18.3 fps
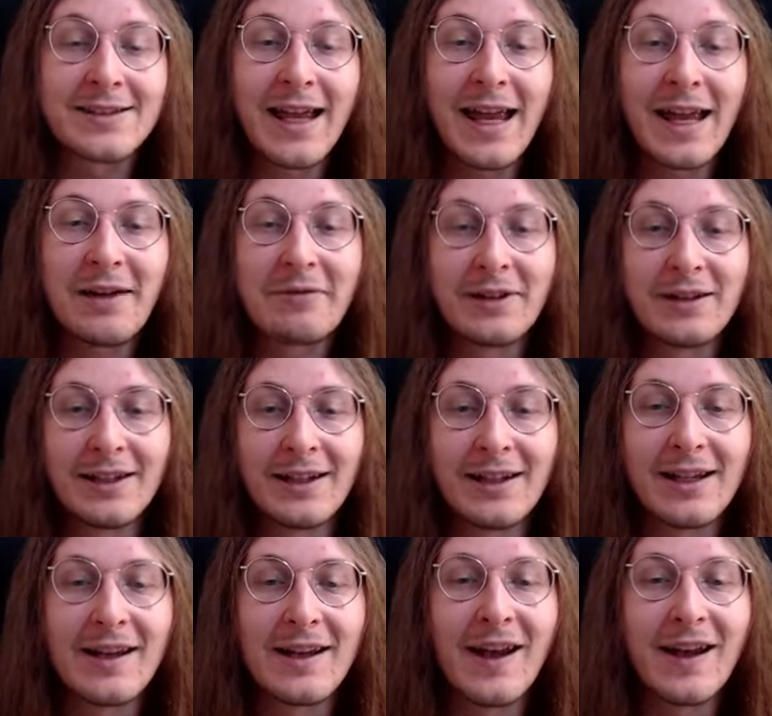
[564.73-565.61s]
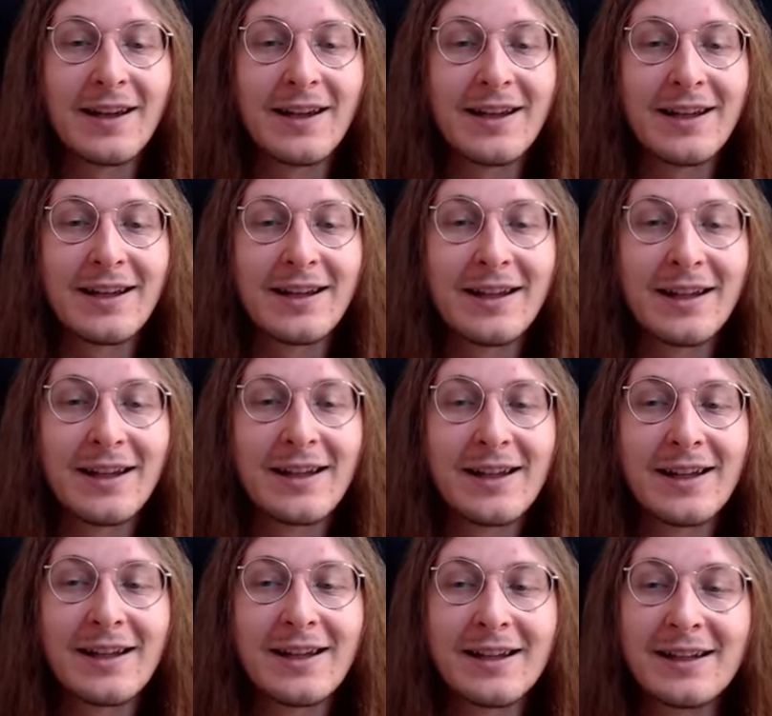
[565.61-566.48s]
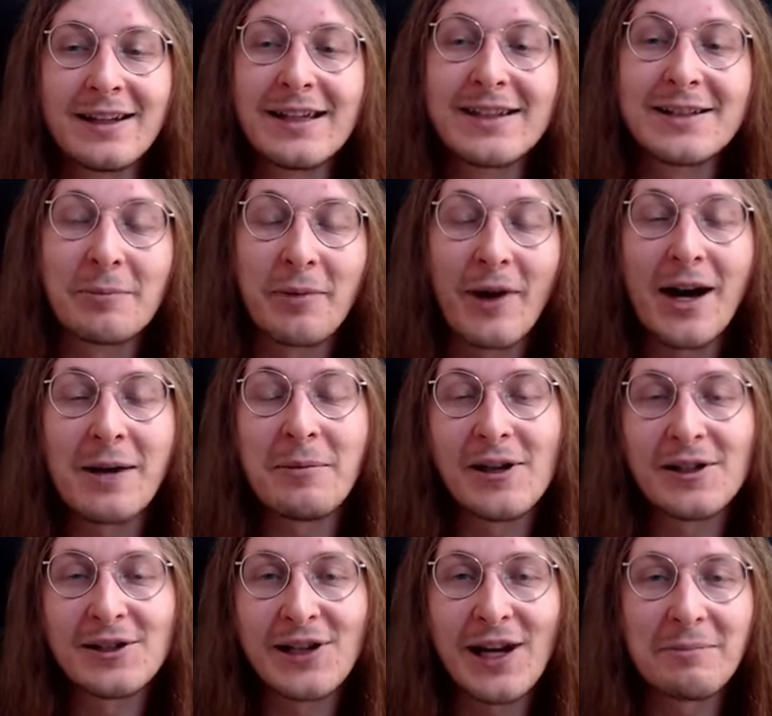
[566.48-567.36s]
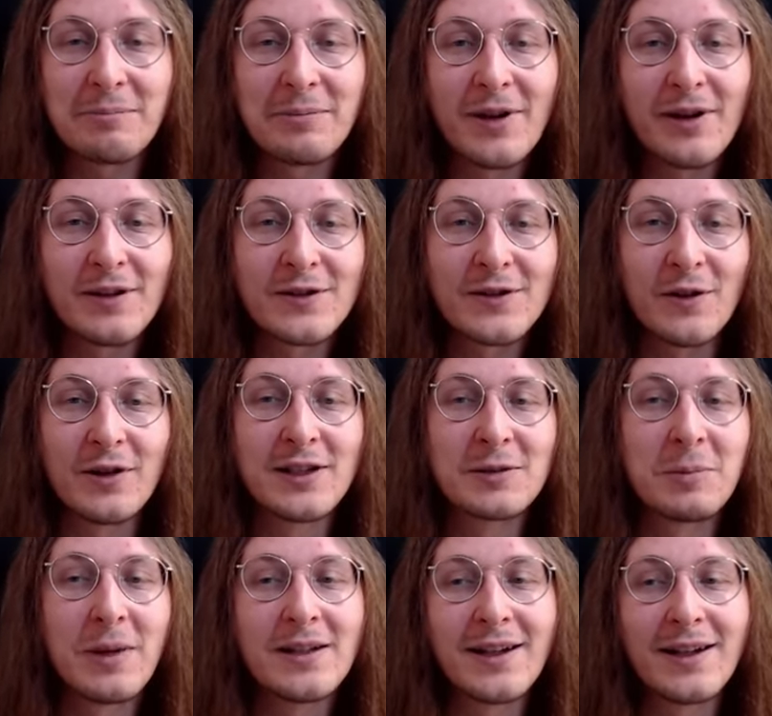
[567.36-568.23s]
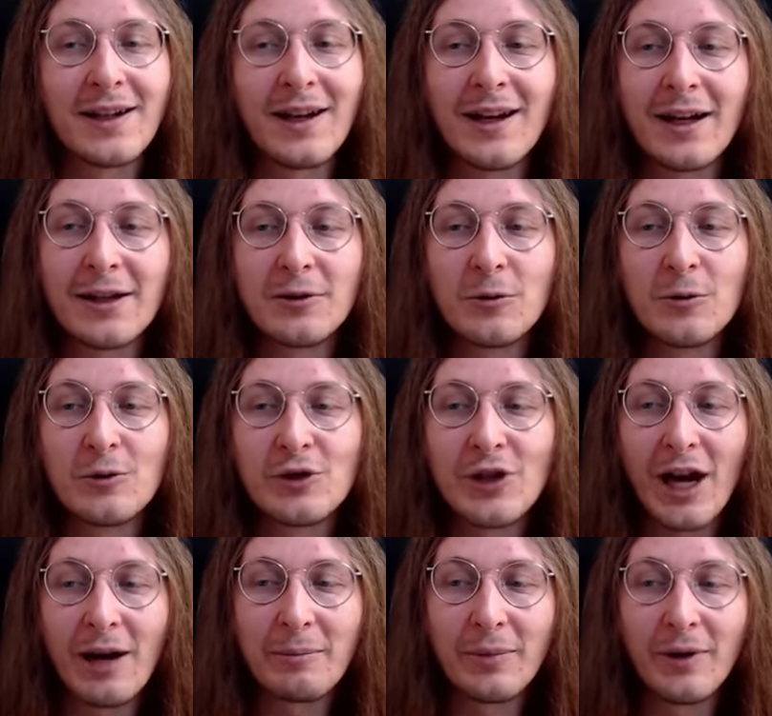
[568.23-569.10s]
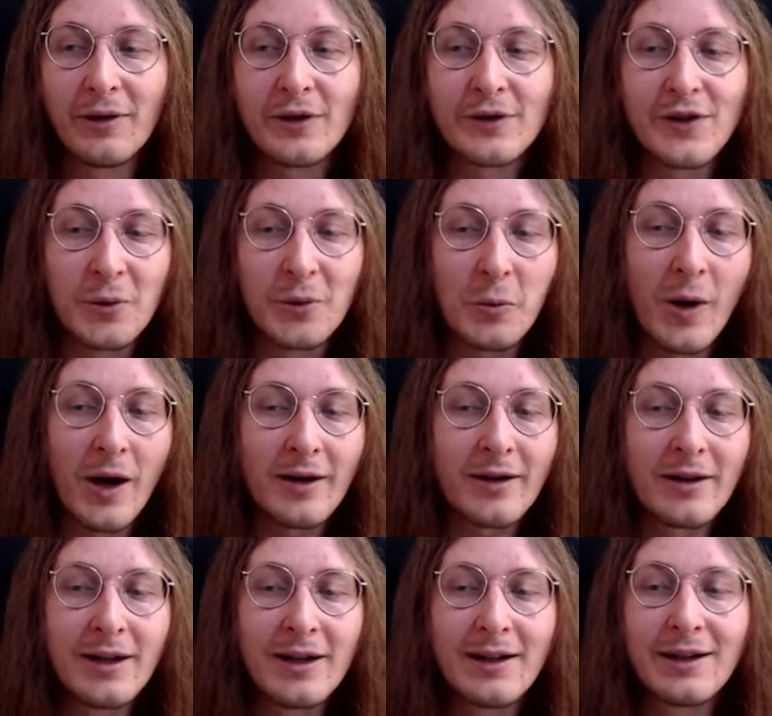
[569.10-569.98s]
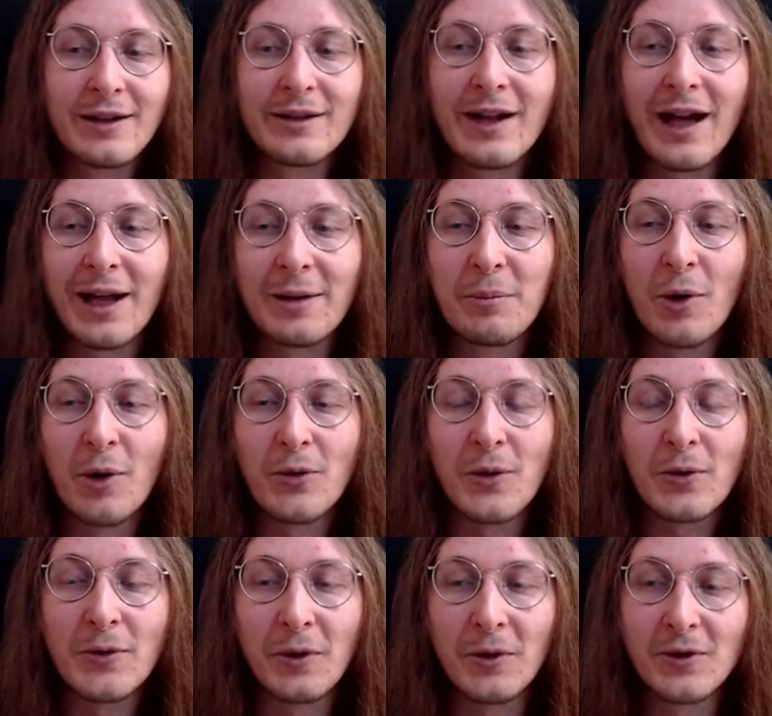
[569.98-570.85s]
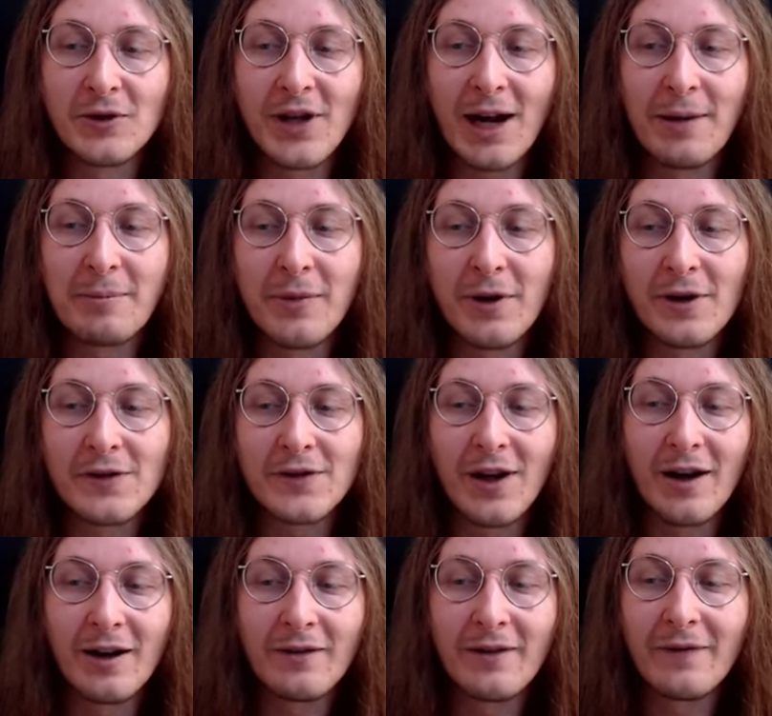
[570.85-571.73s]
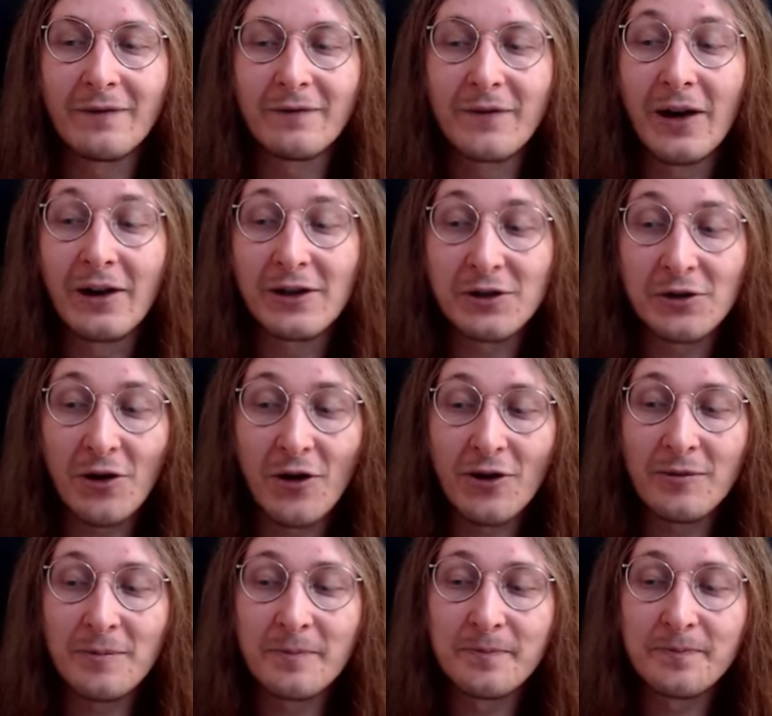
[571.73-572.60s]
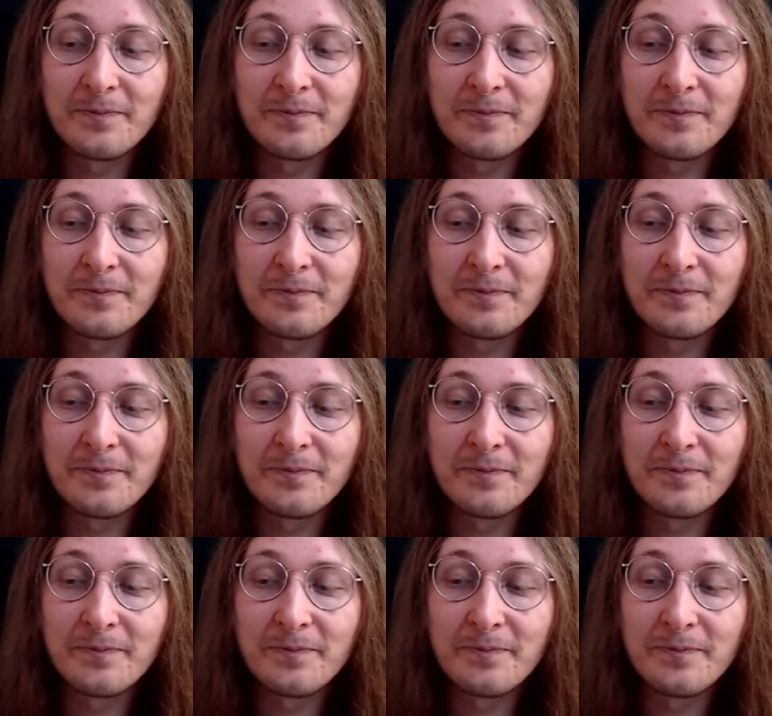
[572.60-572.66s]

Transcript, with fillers: everything. He's a primal champion, so he's basically like two champions in one, and both of those champions are very strong.